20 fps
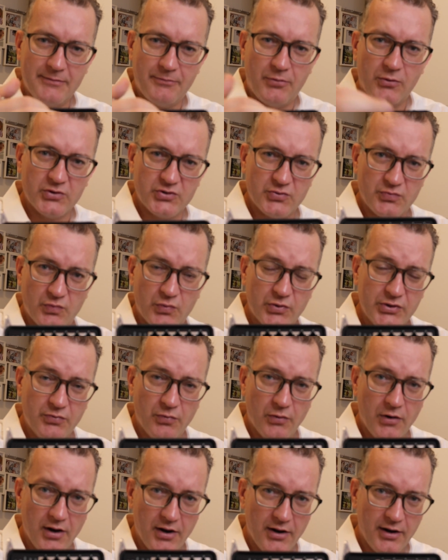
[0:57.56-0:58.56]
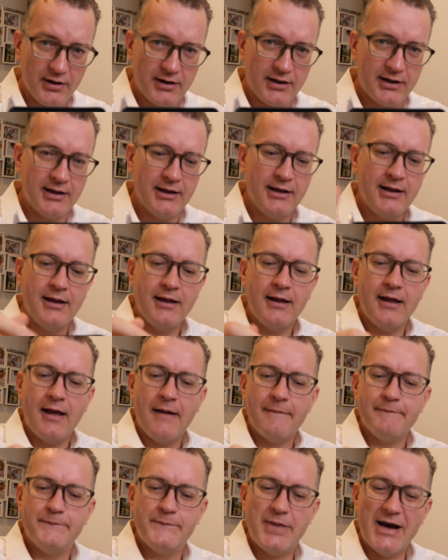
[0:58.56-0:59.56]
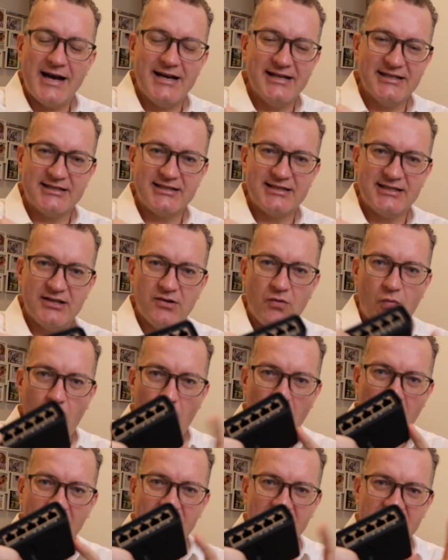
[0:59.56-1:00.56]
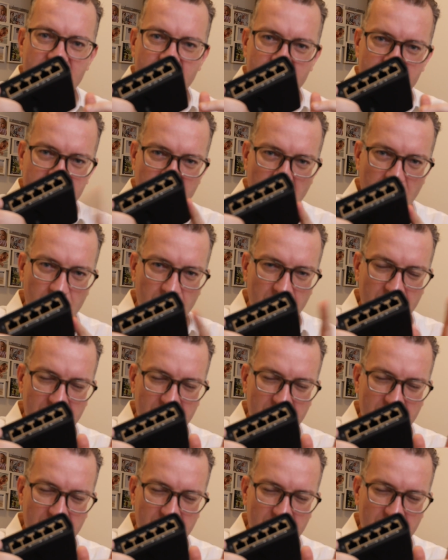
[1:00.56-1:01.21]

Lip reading: ports, would work, but wireless was not